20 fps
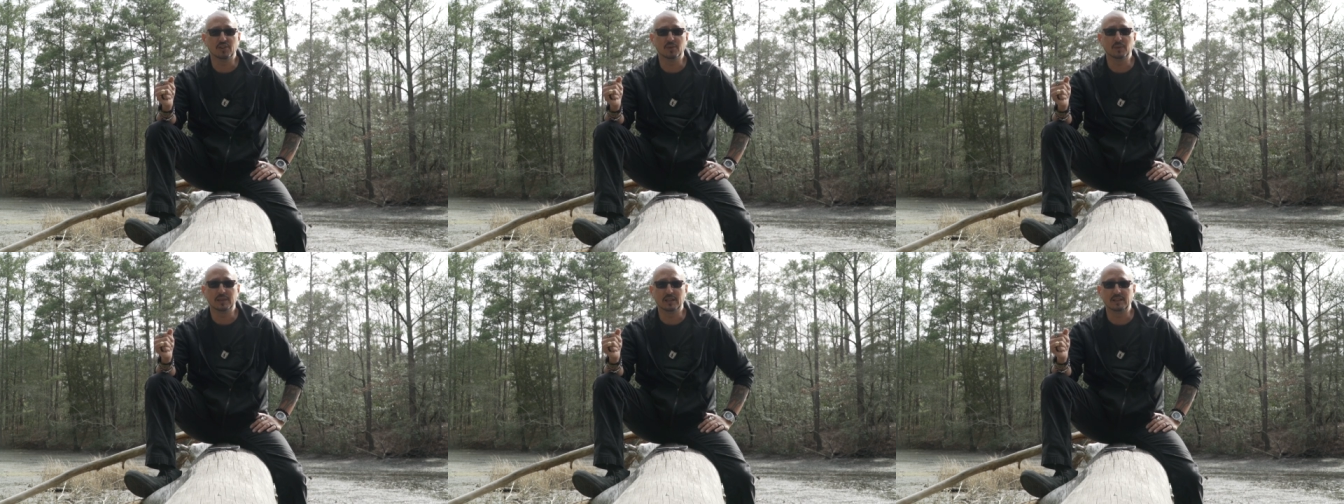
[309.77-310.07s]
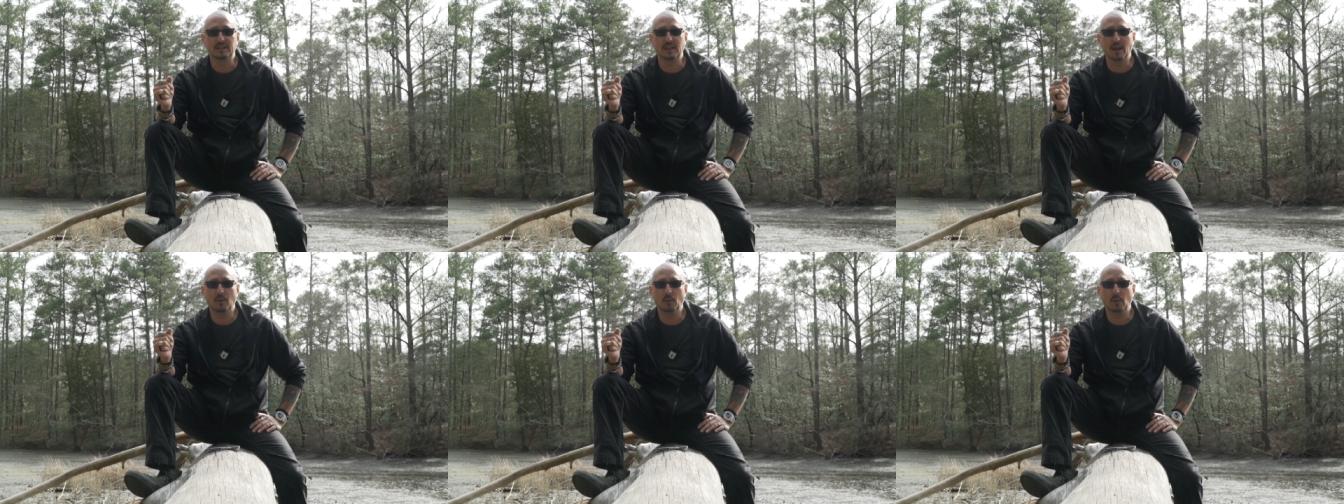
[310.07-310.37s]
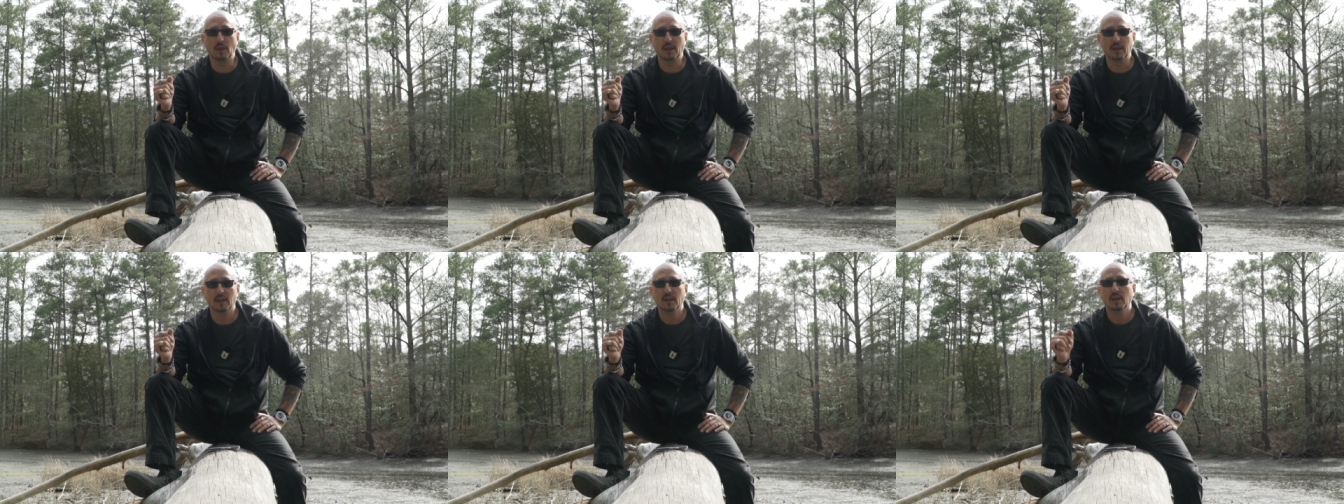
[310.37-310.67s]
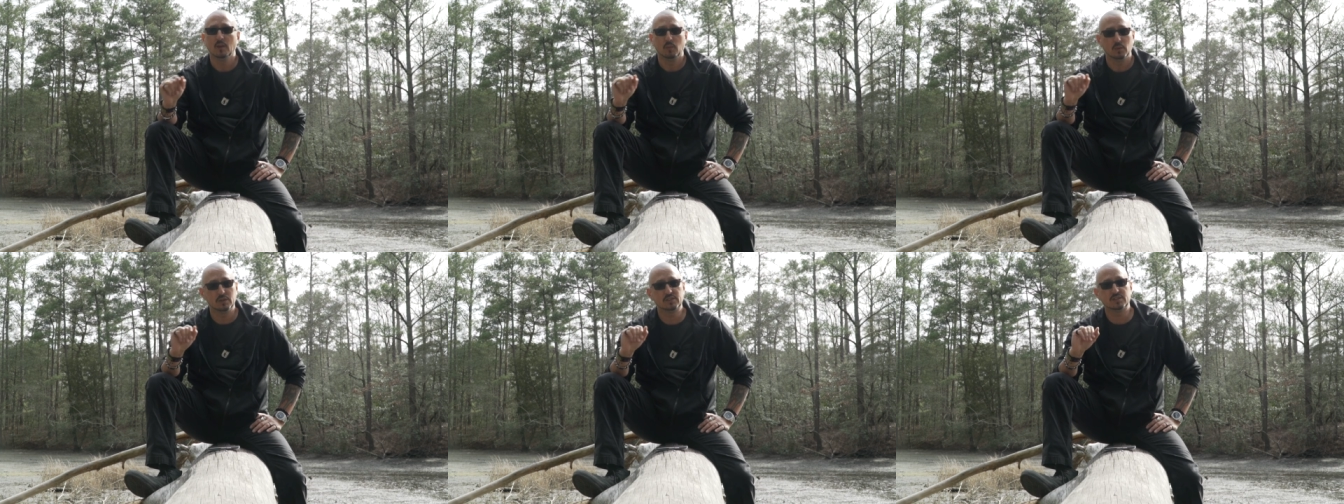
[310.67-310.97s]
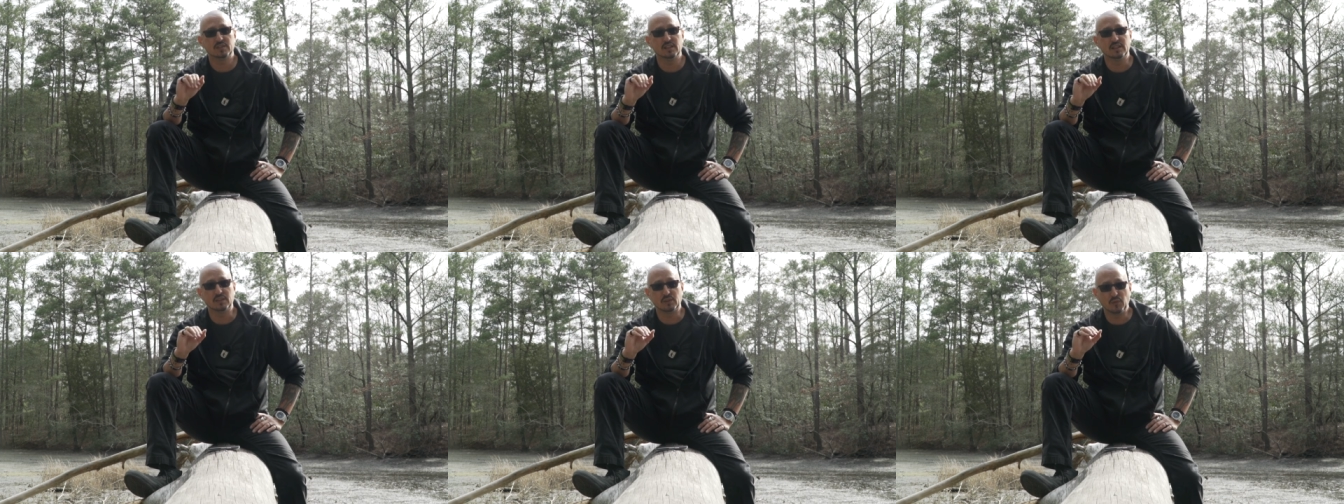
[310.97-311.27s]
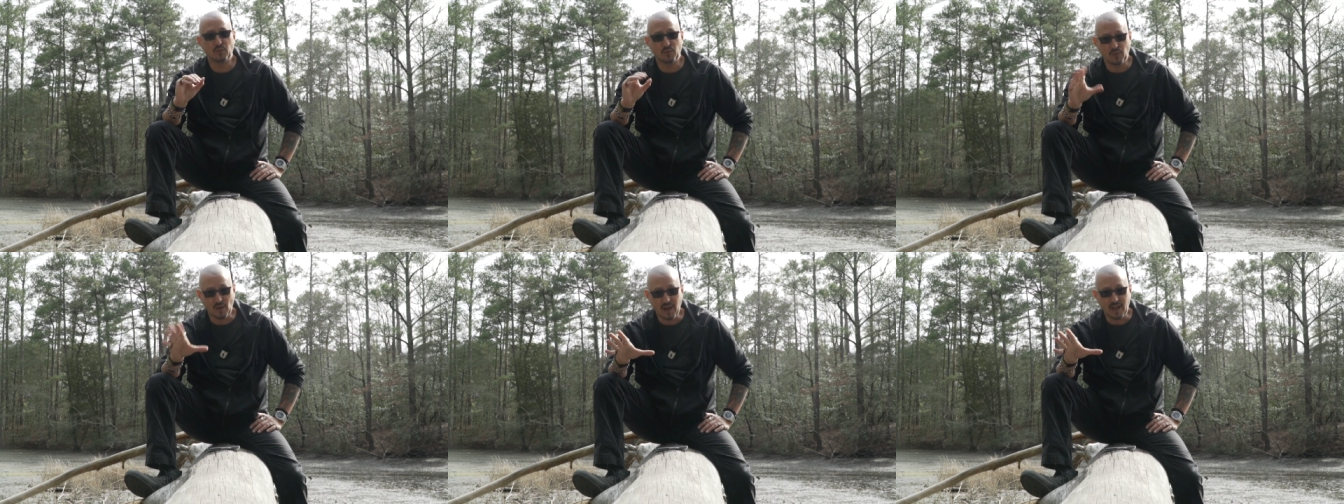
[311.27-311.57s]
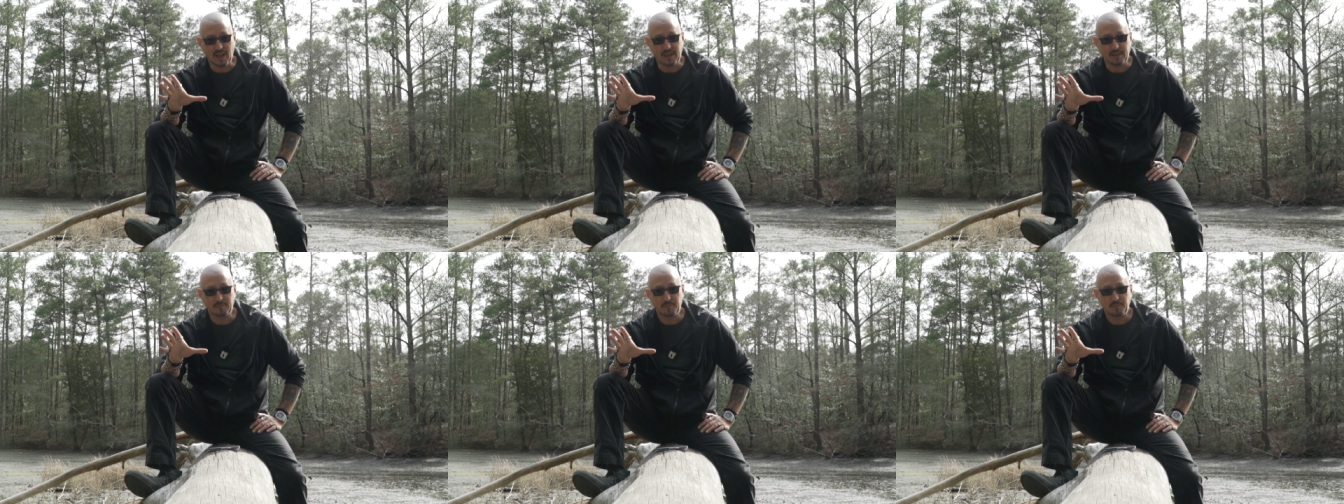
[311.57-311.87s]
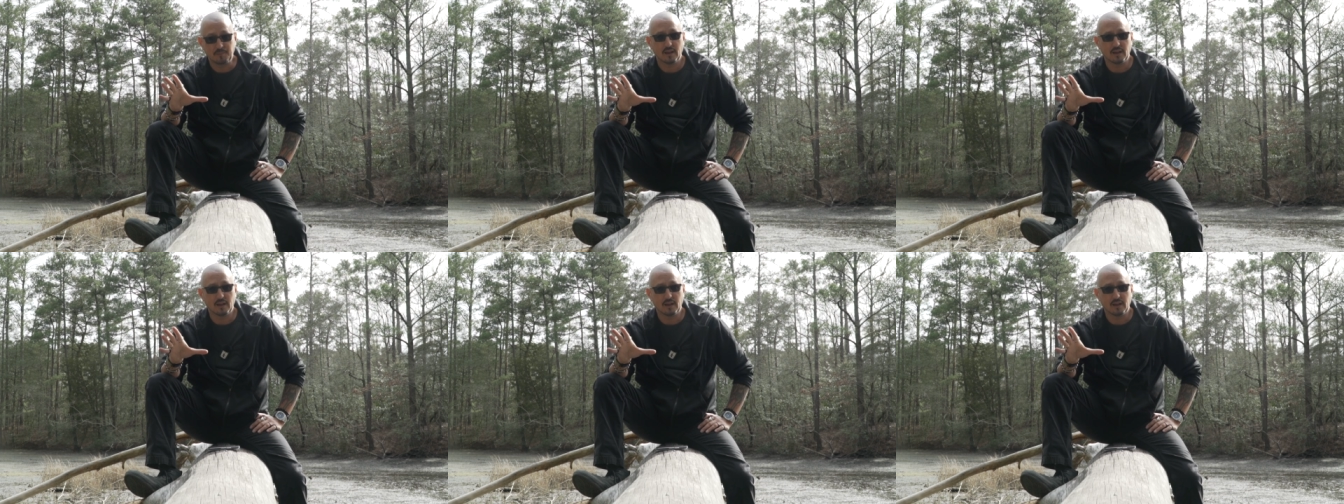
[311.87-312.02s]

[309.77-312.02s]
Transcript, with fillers: doing it that way, which is fine.